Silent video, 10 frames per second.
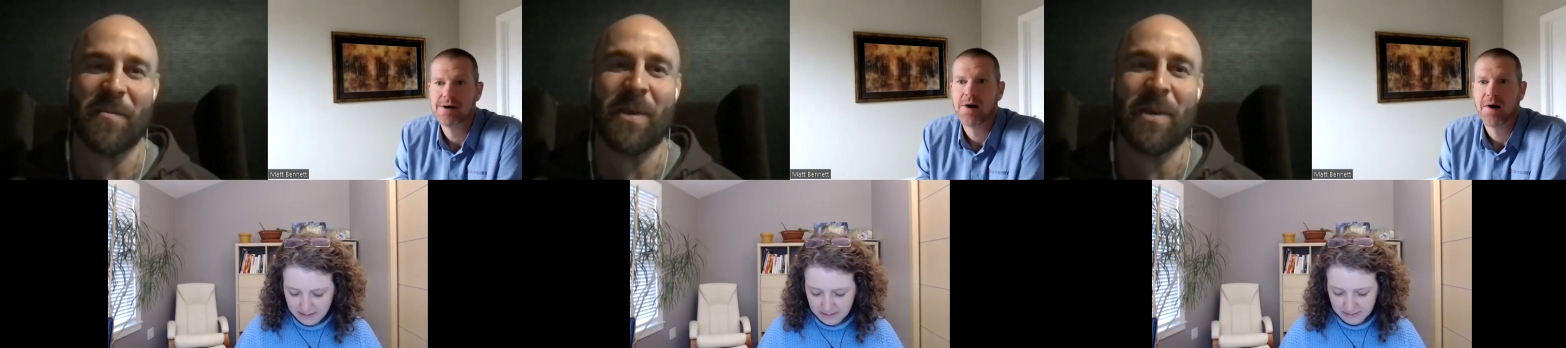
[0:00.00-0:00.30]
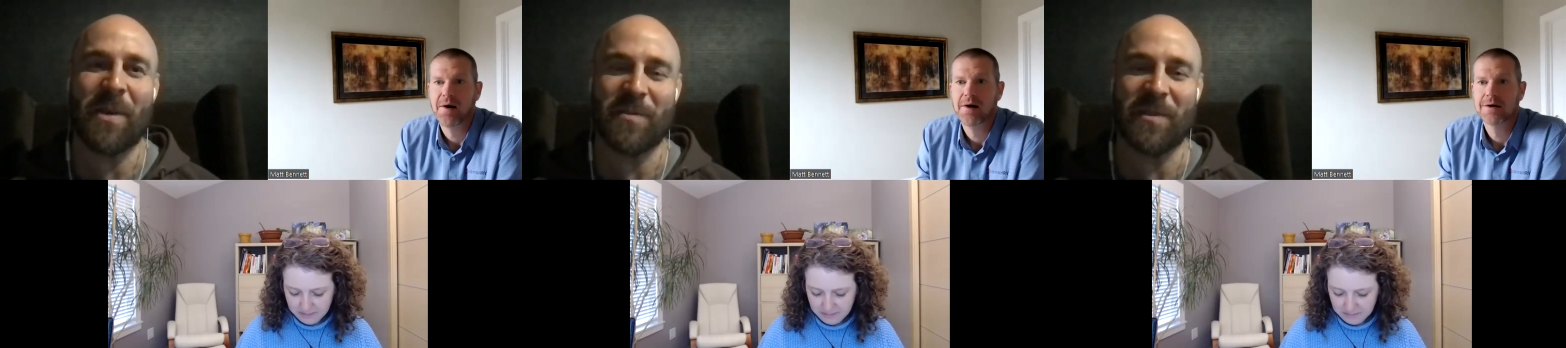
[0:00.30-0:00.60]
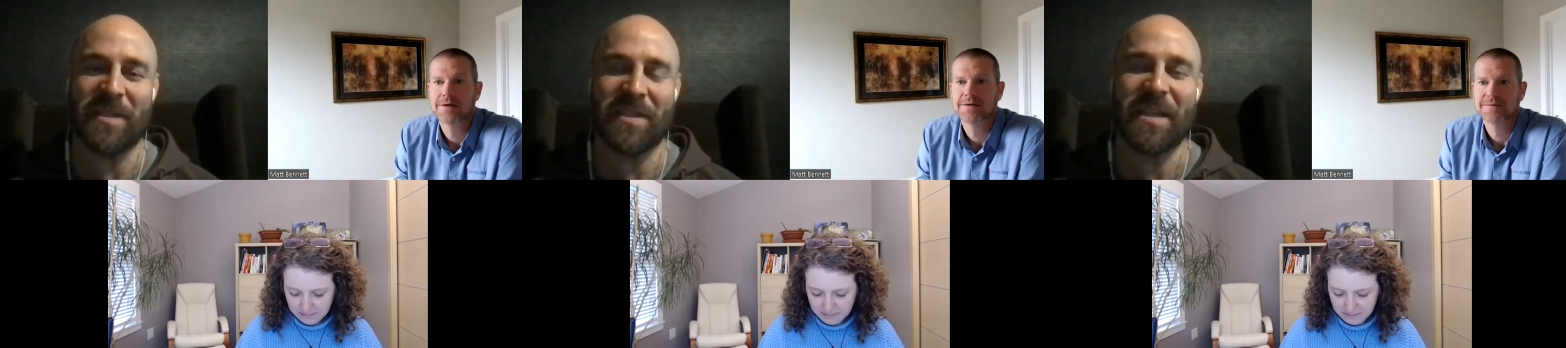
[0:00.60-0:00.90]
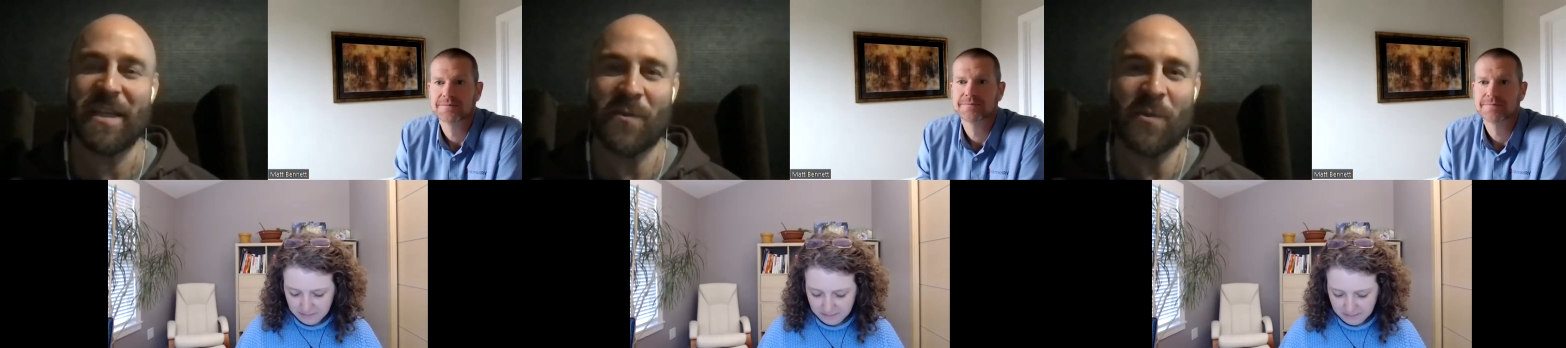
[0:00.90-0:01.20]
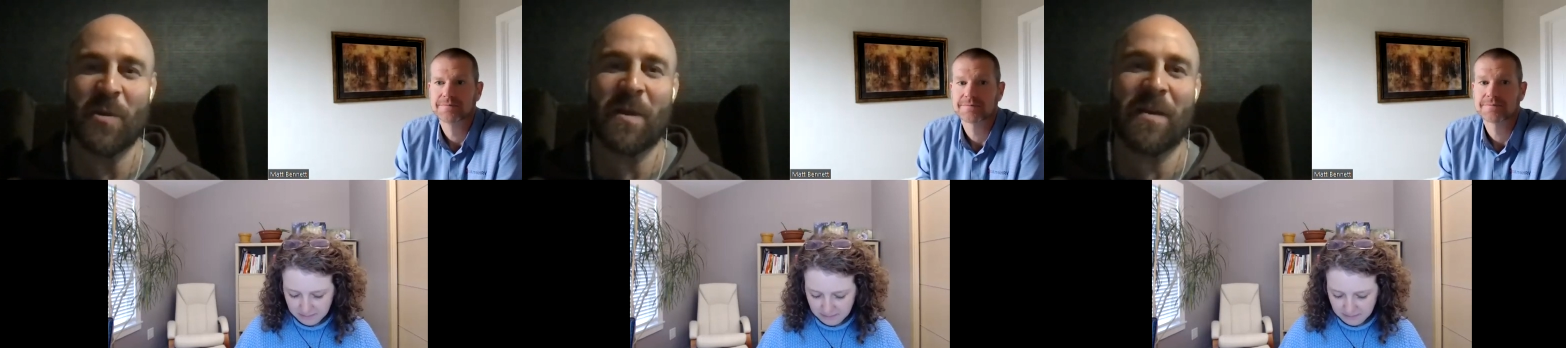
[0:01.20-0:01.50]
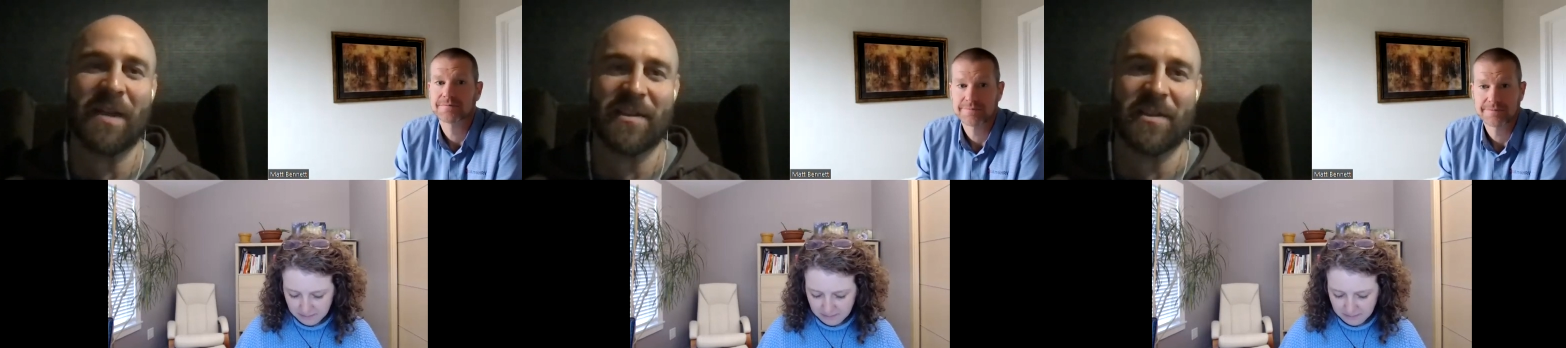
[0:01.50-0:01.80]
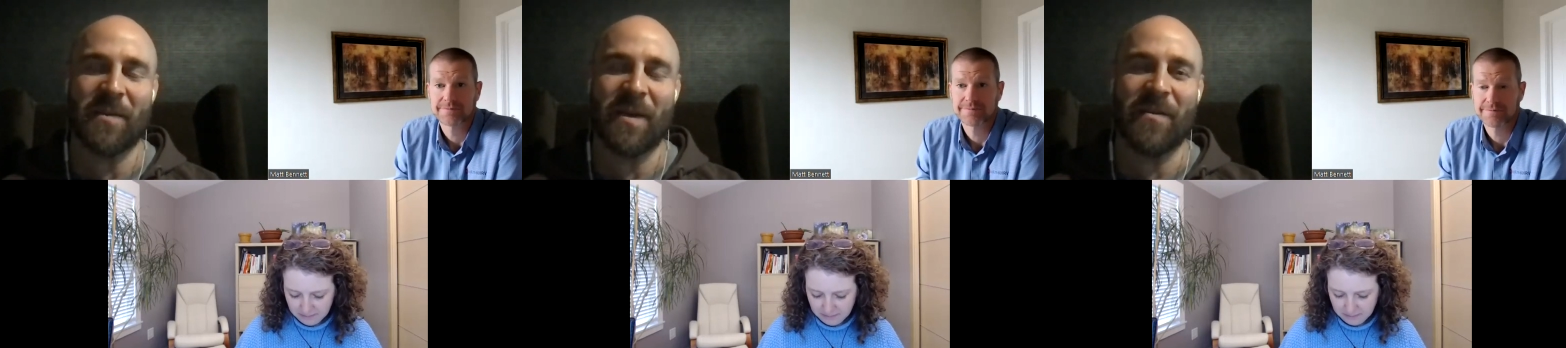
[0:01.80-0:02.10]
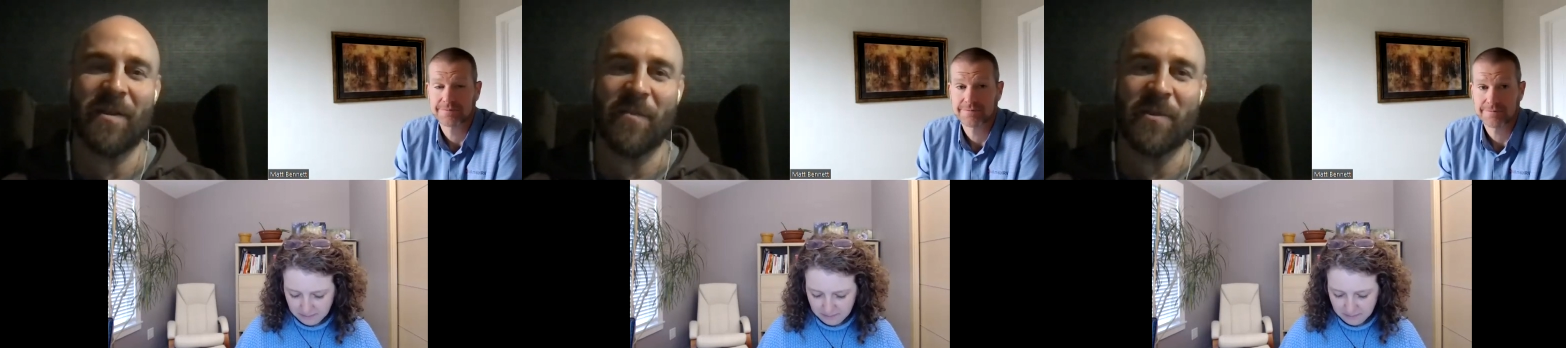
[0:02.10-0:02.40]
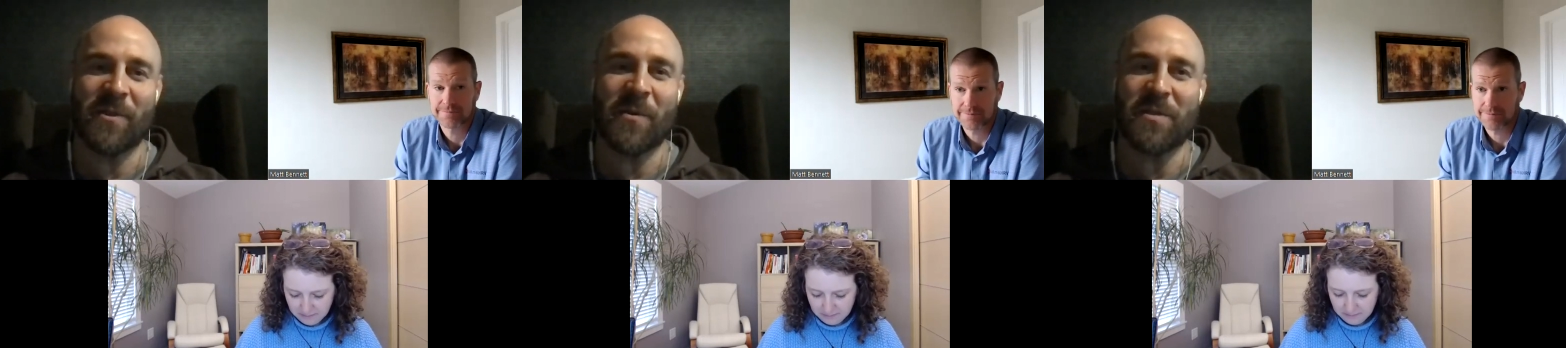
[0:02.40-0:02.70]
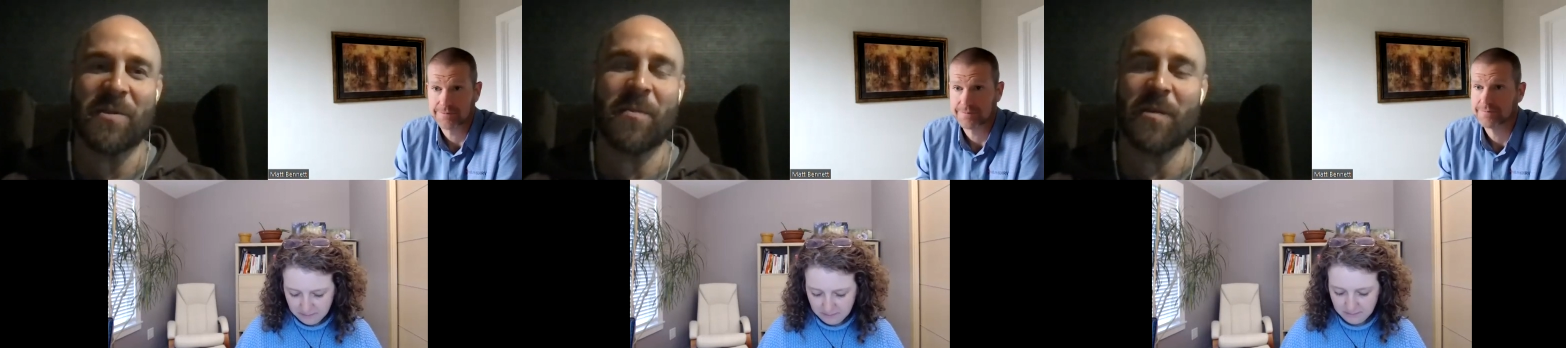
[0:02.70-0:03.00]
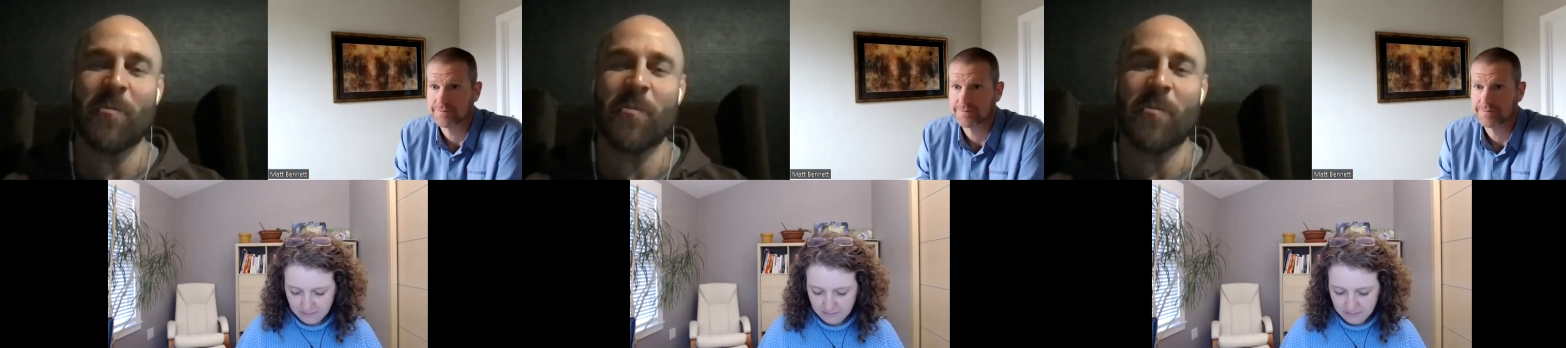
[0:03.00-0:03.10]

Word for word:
Speaker 1: possibilities. If you look around, ask around, there's always somebody